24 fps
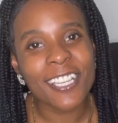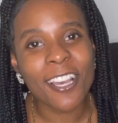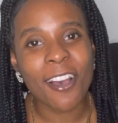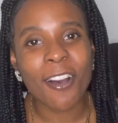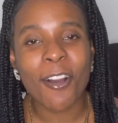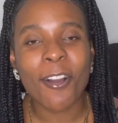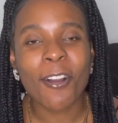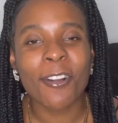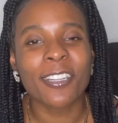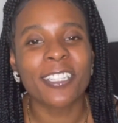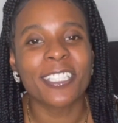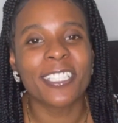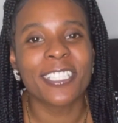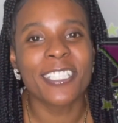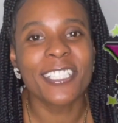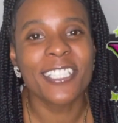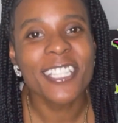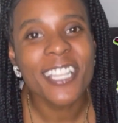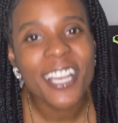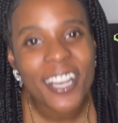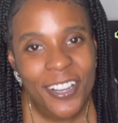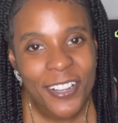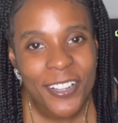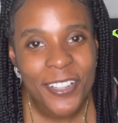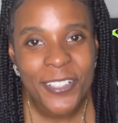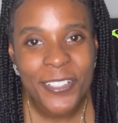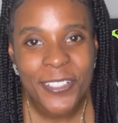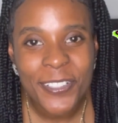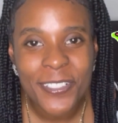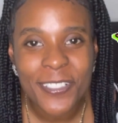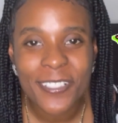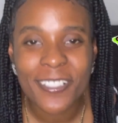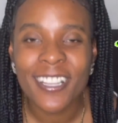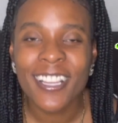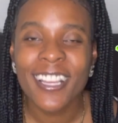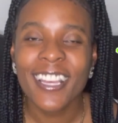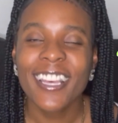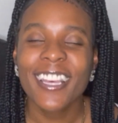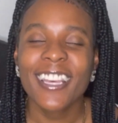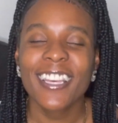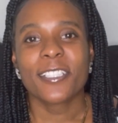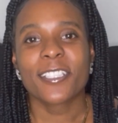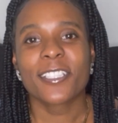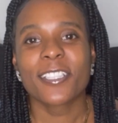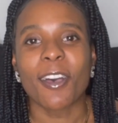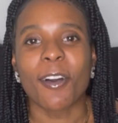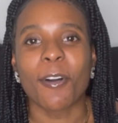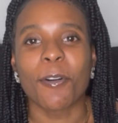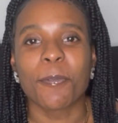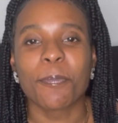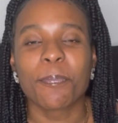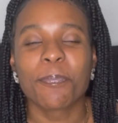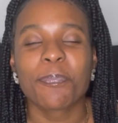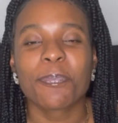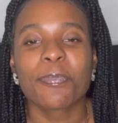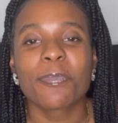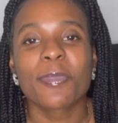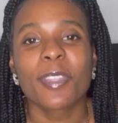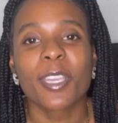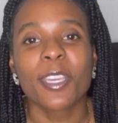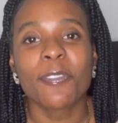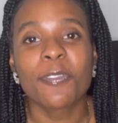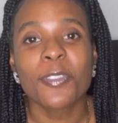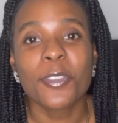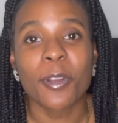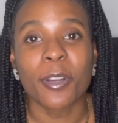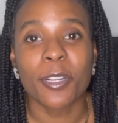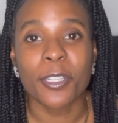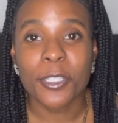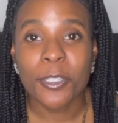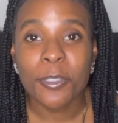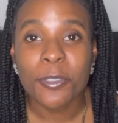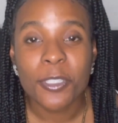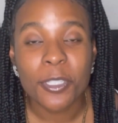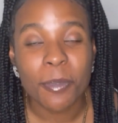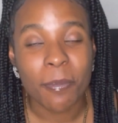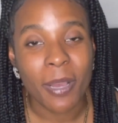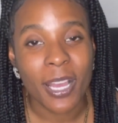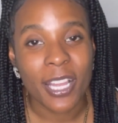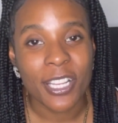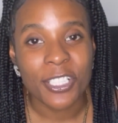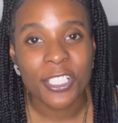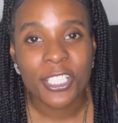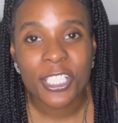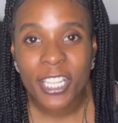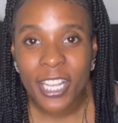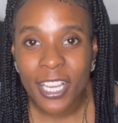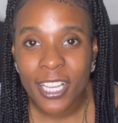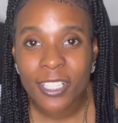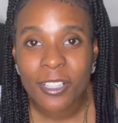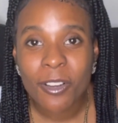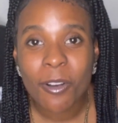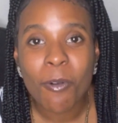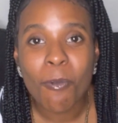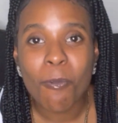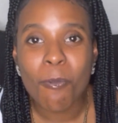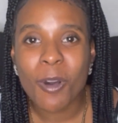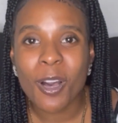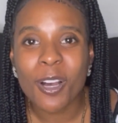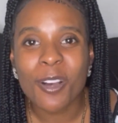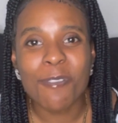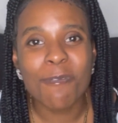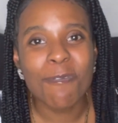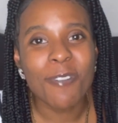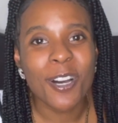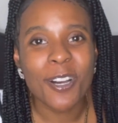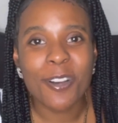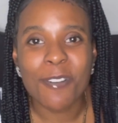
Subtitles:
y'all already know. So, if you are new to my channel, welcome.